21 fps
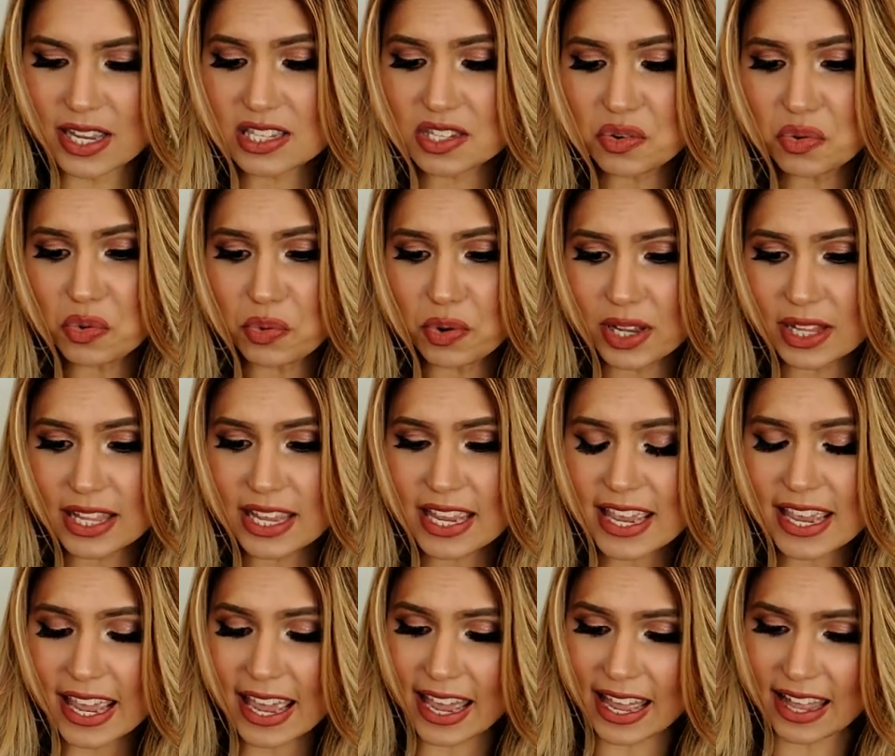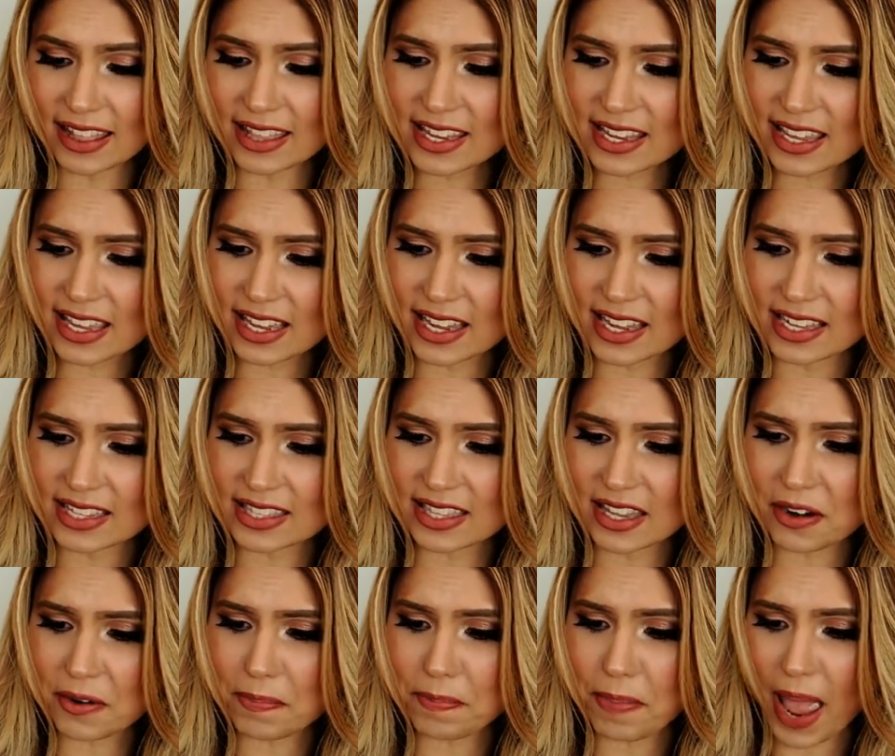It's really elegant.
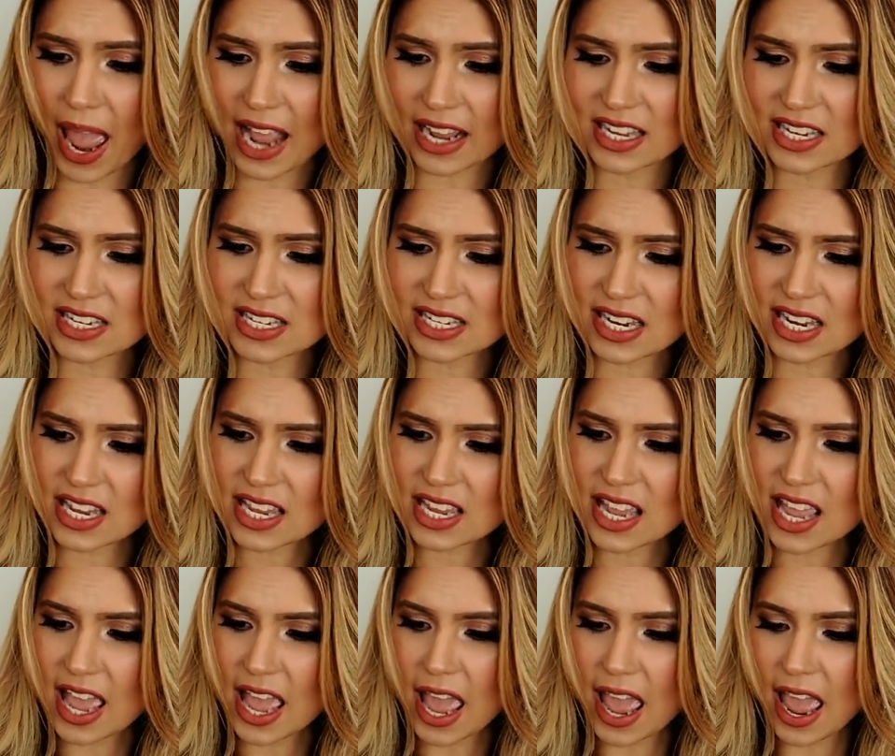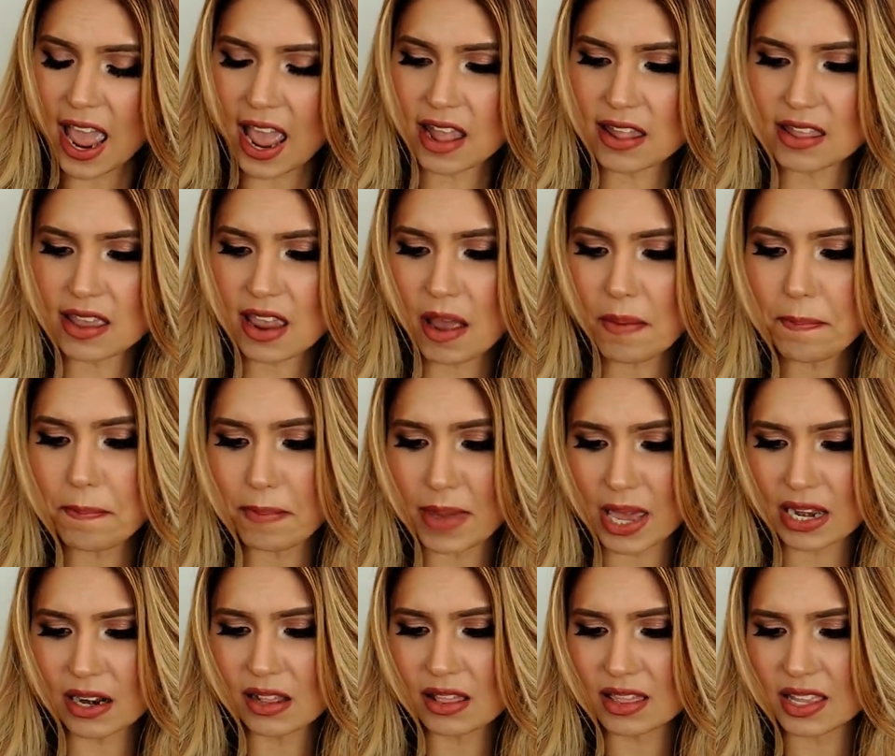Their packaging, and they have
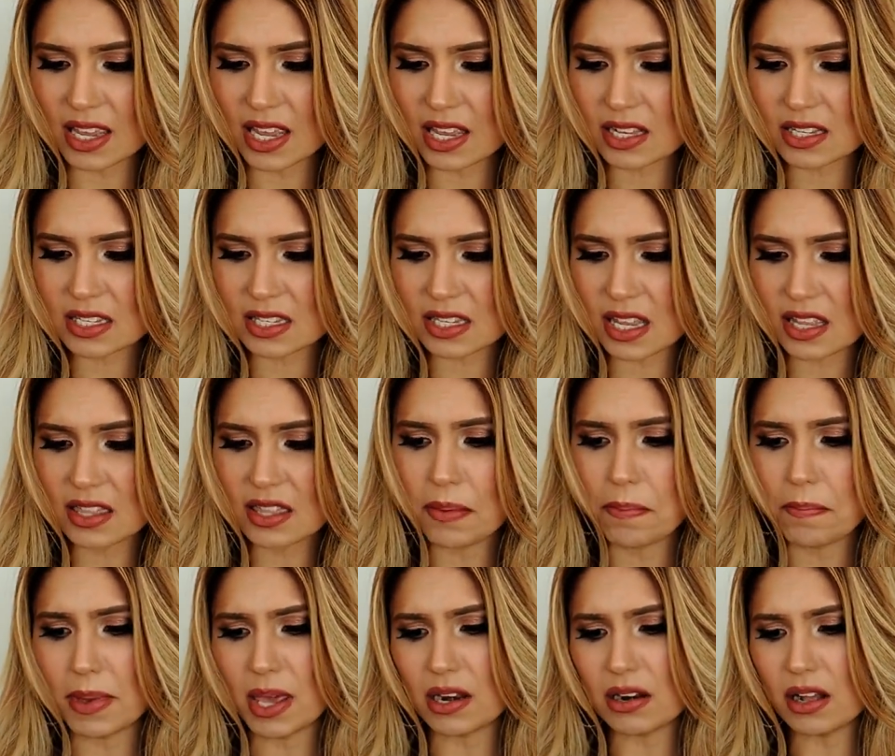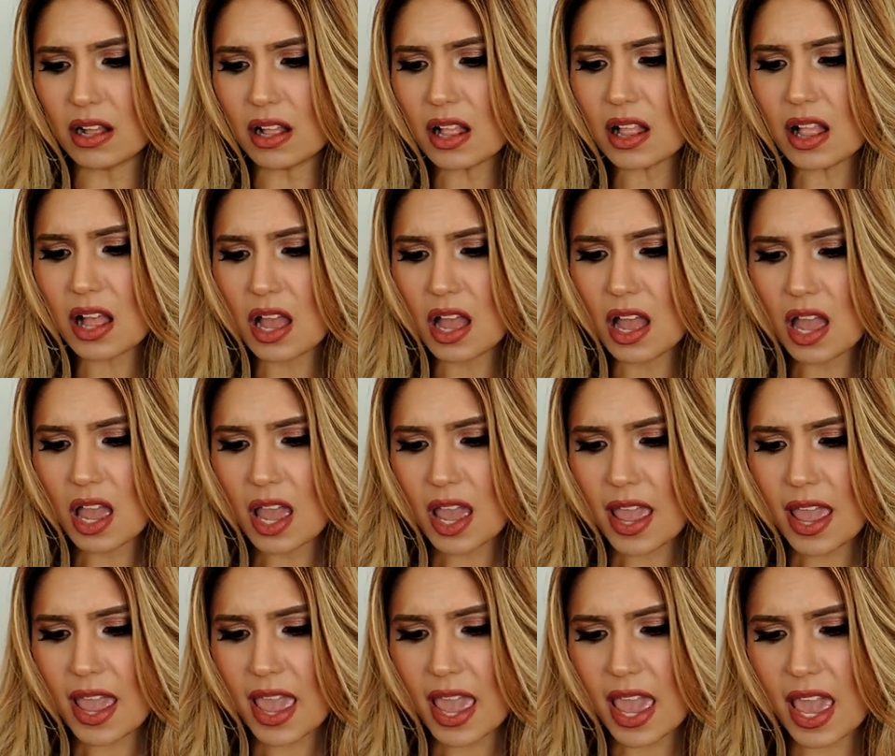metal links in the middle,
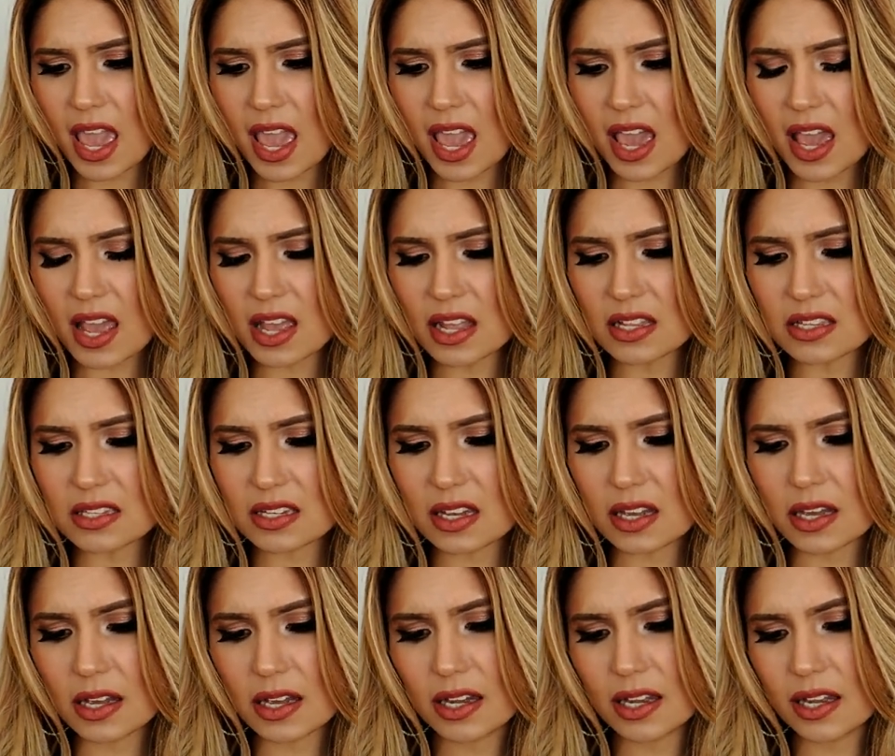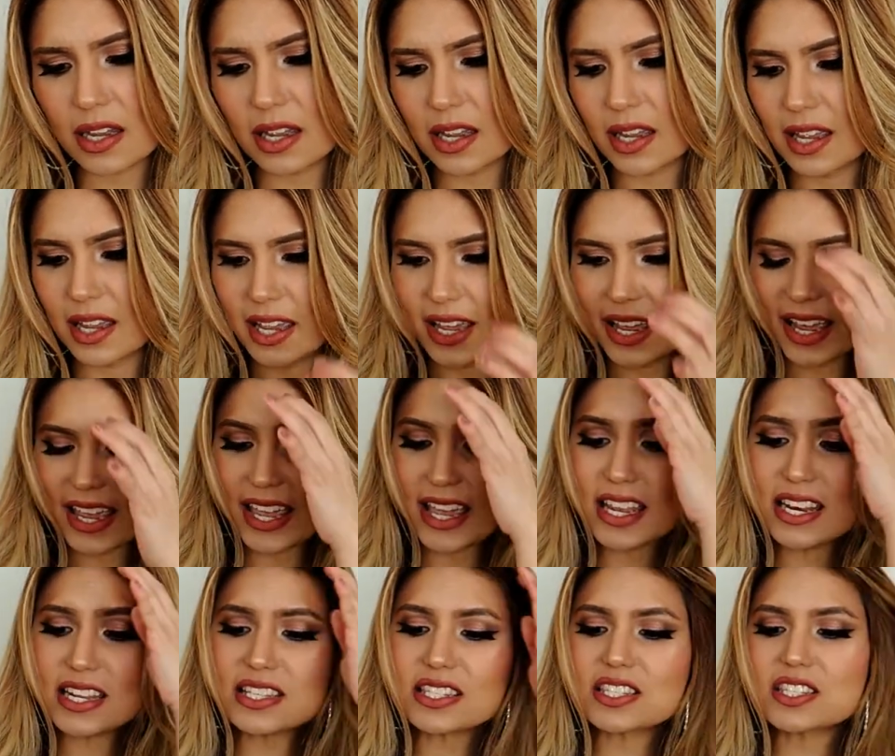and
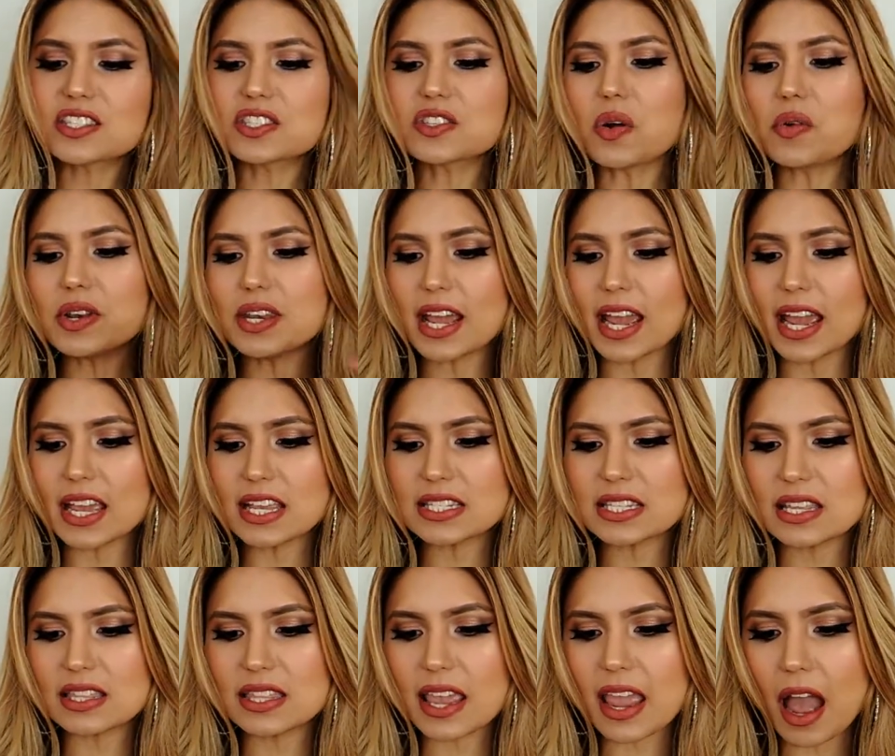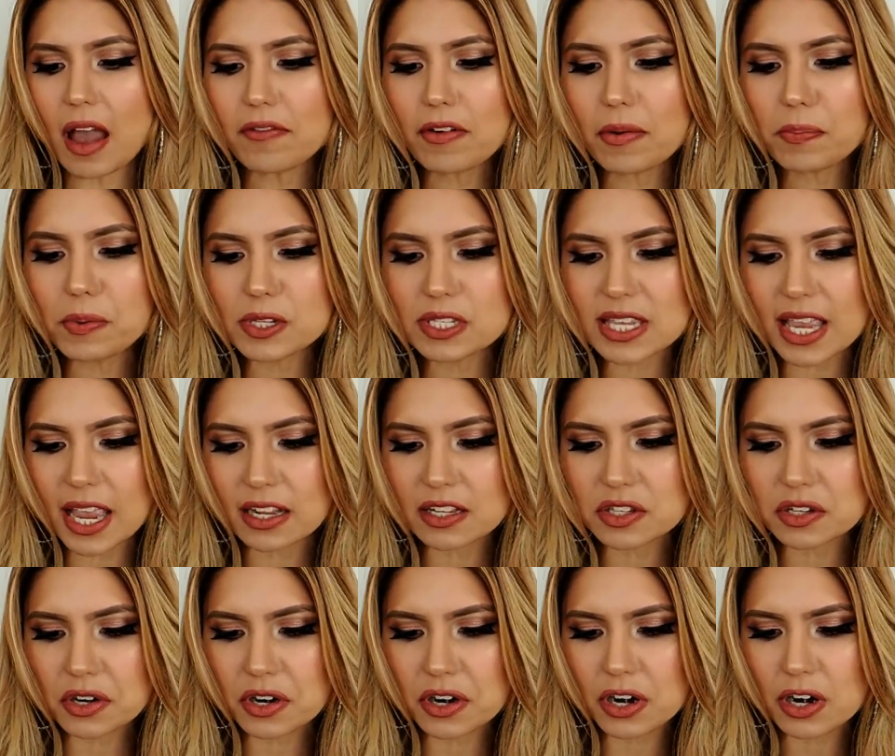it is so nice. And they have a
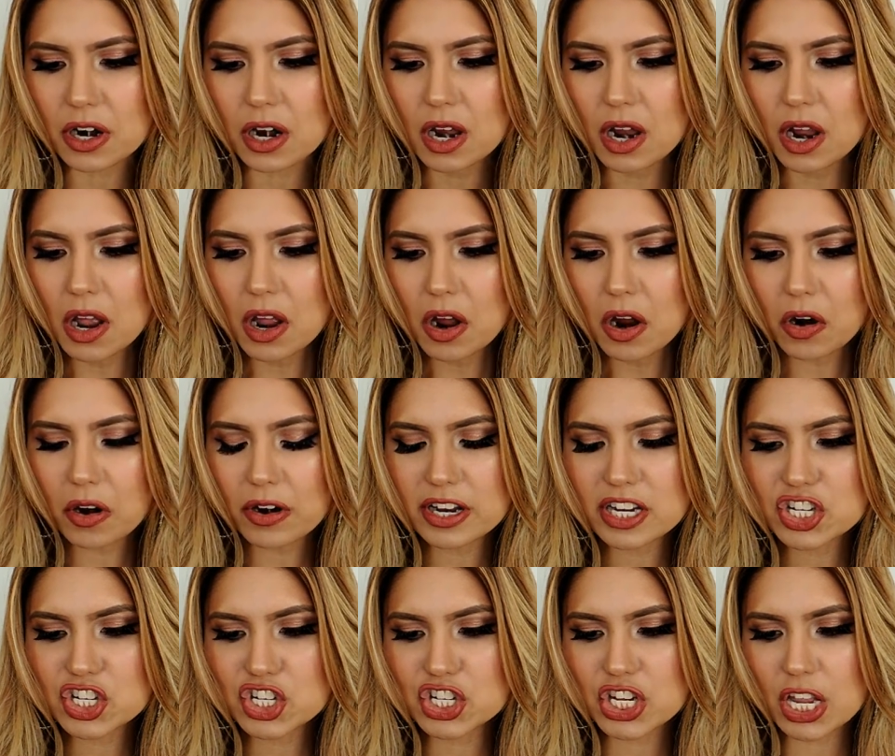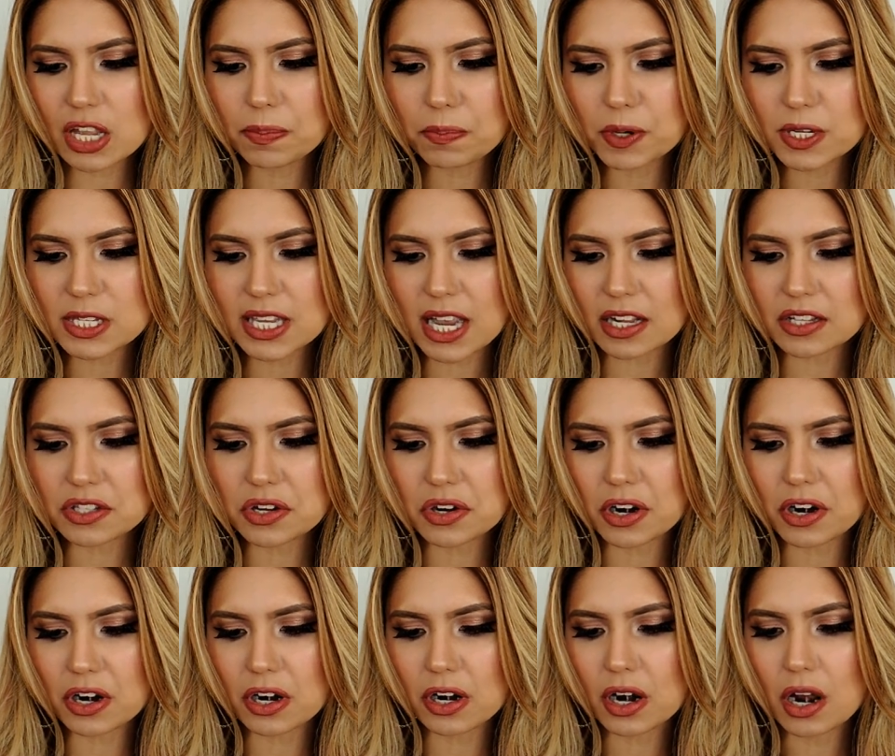protector or a sheet
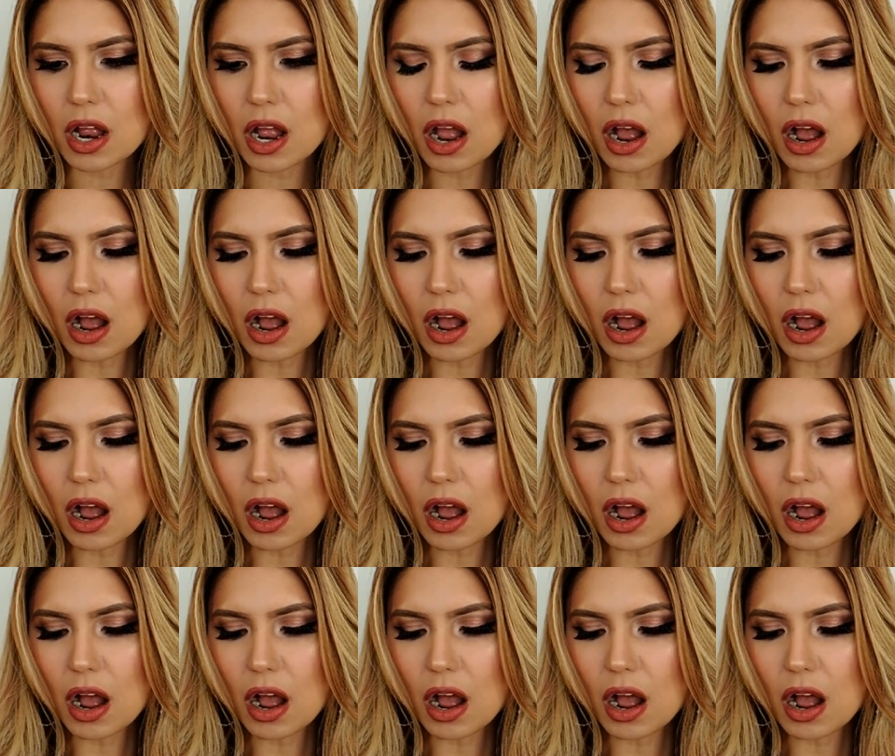protector